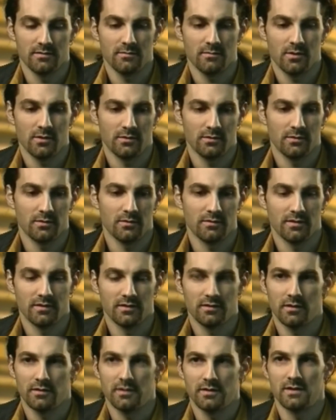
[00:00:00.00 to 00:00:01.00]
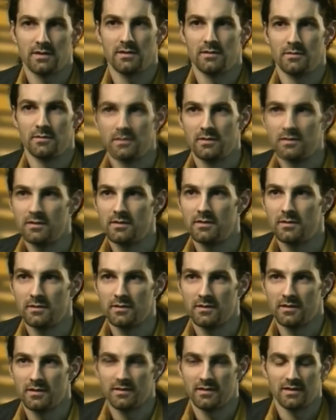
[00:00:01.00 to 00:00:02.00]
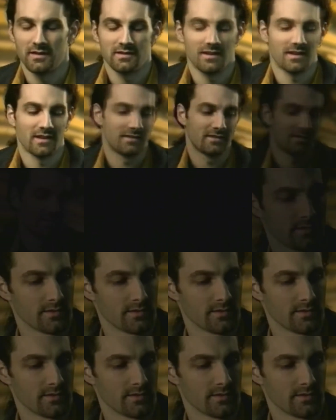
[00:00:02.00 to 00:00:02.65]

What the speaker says: well, sort of insulting you and doing things like that.